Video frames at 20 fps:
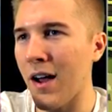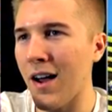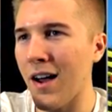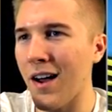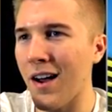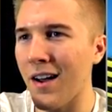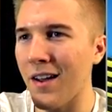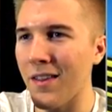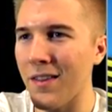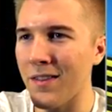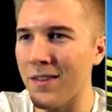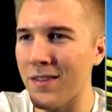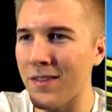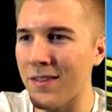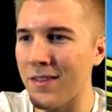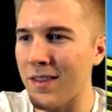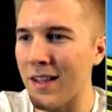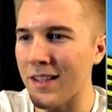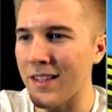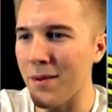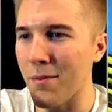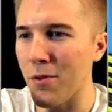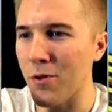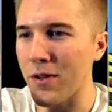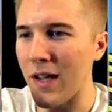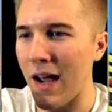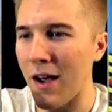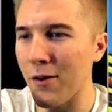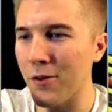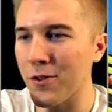uh that some of
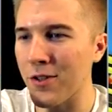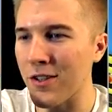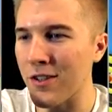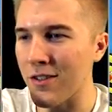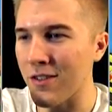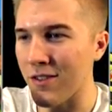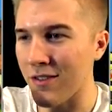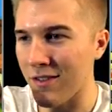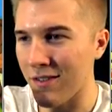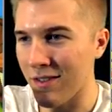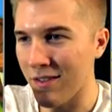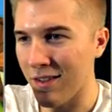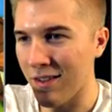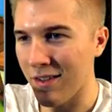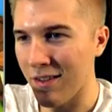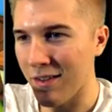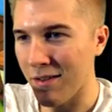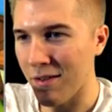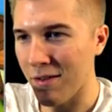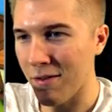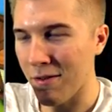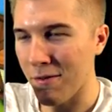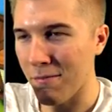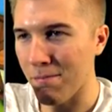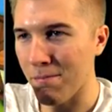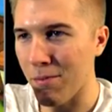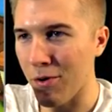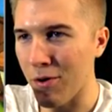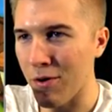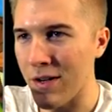those houses
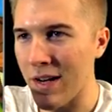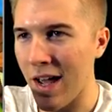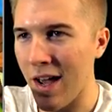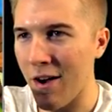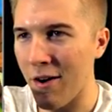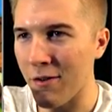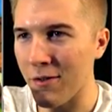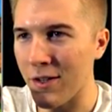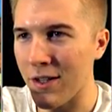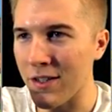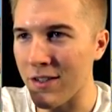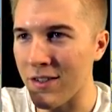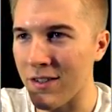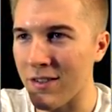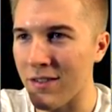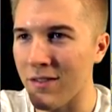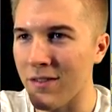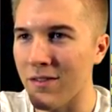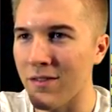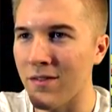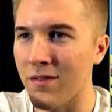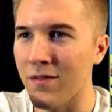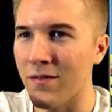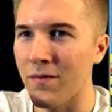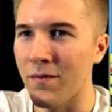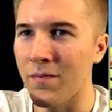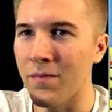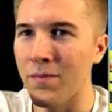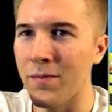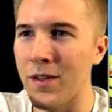Burn down because
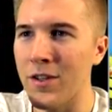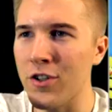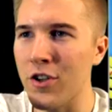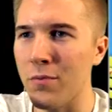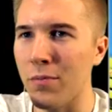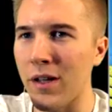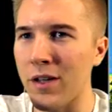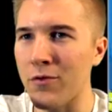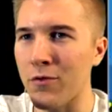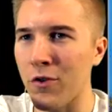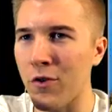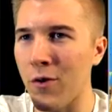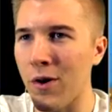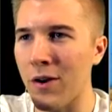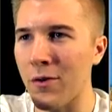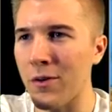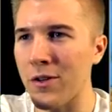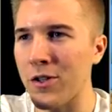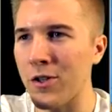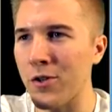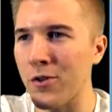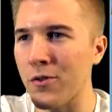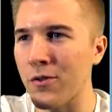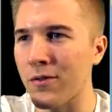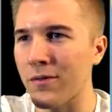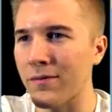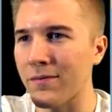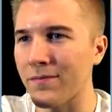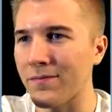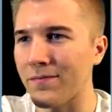this is a good place for a granary too.
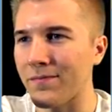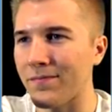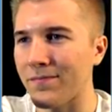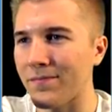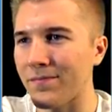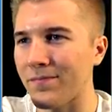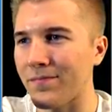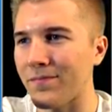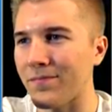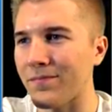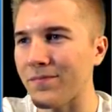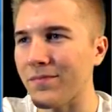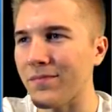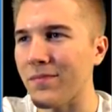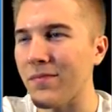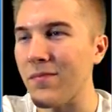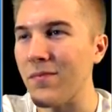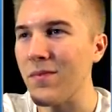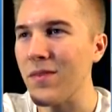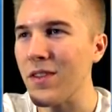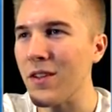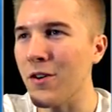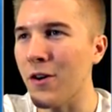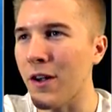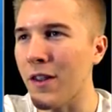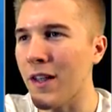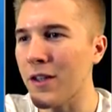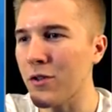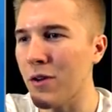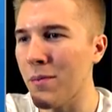All
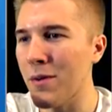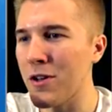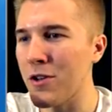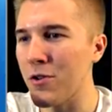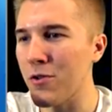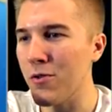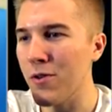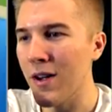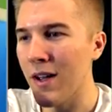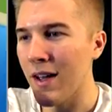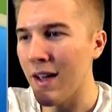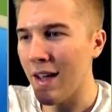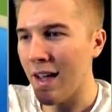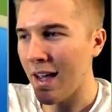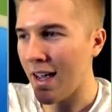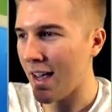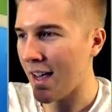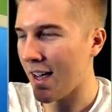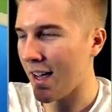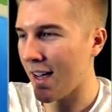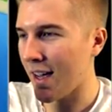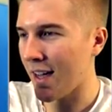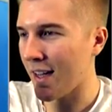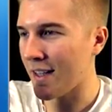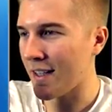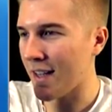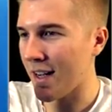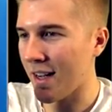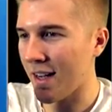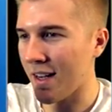right, that's what I'm going to do.
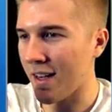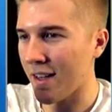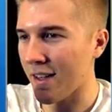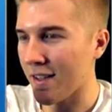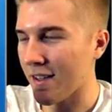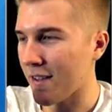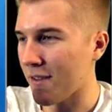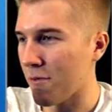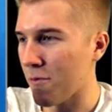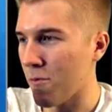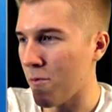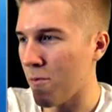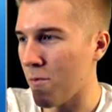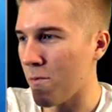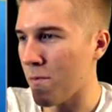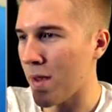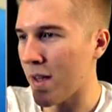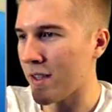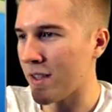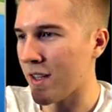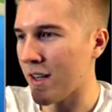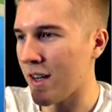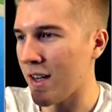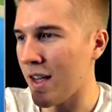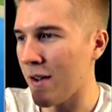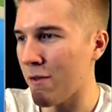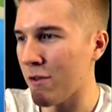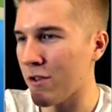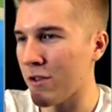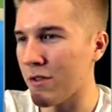And uh, that's going to
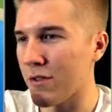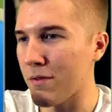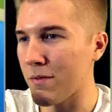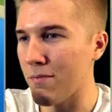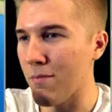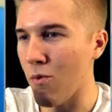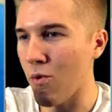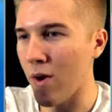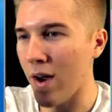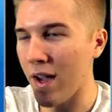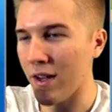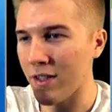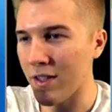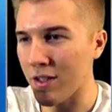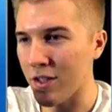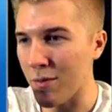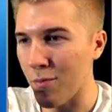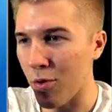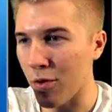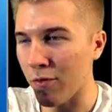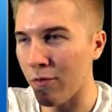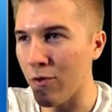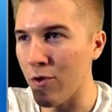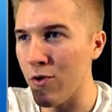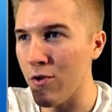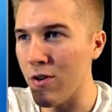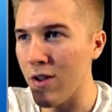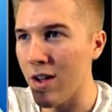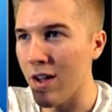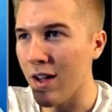give us more access to more
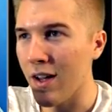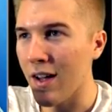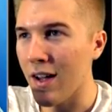food.